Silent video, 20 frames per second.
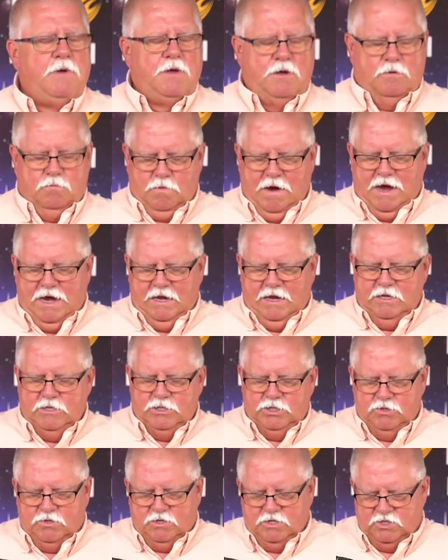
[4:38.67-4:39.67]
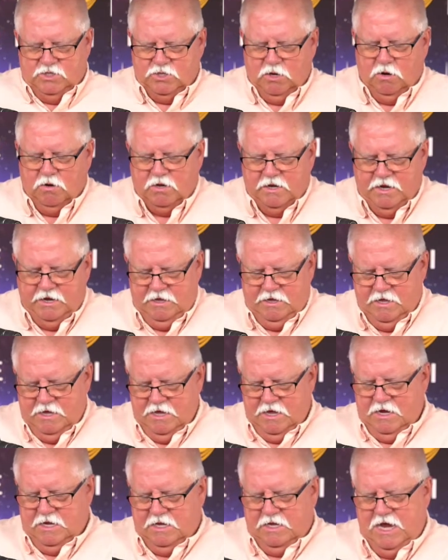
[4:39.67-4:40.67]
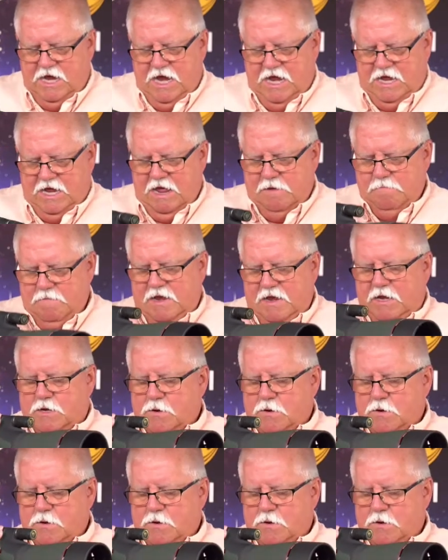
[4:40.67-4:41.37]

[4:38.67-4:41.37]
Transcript: Uh, railings, you could certainly take a mini